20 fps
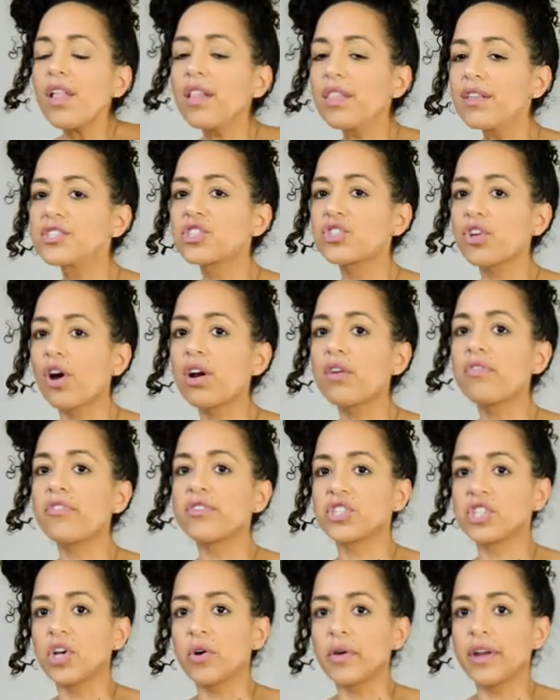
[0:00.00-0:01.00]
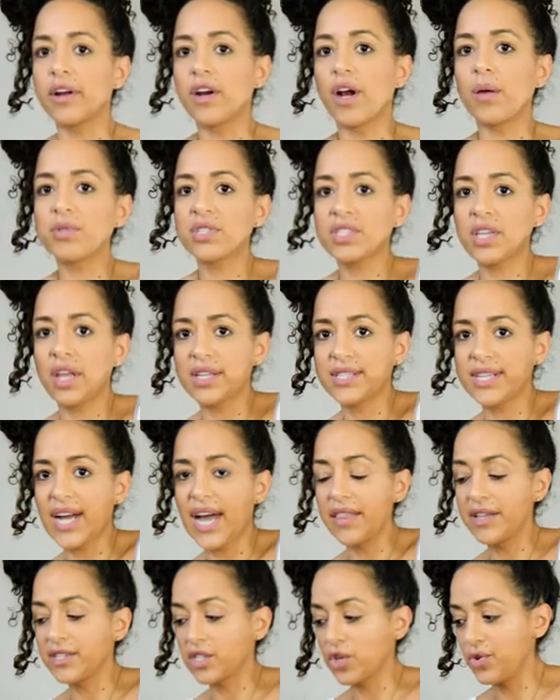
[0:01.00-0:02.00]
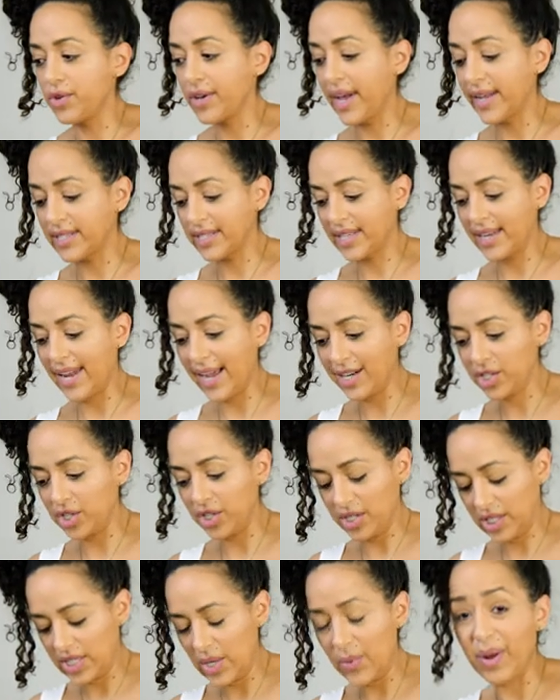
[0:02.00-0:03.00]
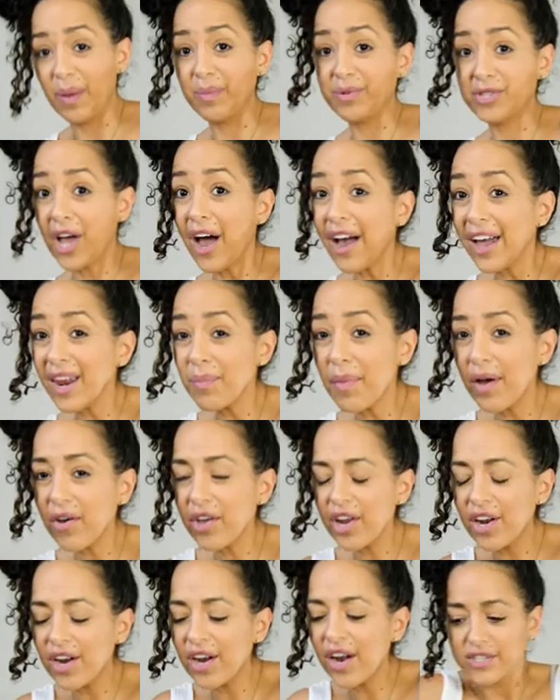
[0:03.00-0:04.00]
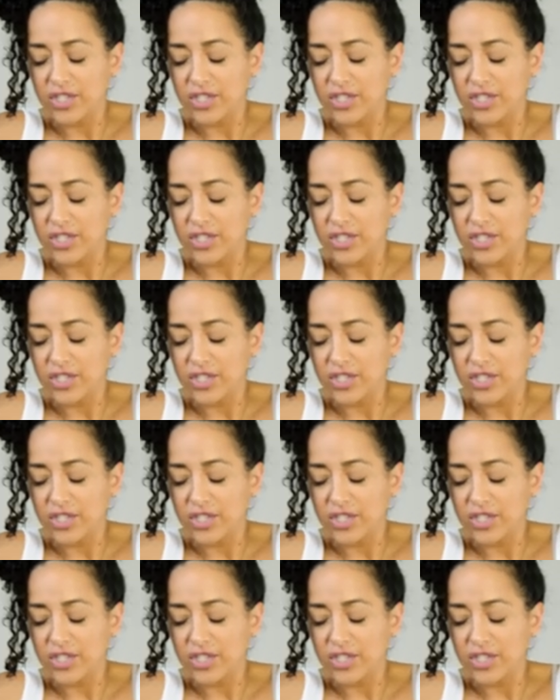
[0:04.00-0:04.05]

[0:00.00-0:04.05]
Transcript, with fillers: the star of the show here, I'm just gonna tie this so you guys can actually see what I'm talking about here.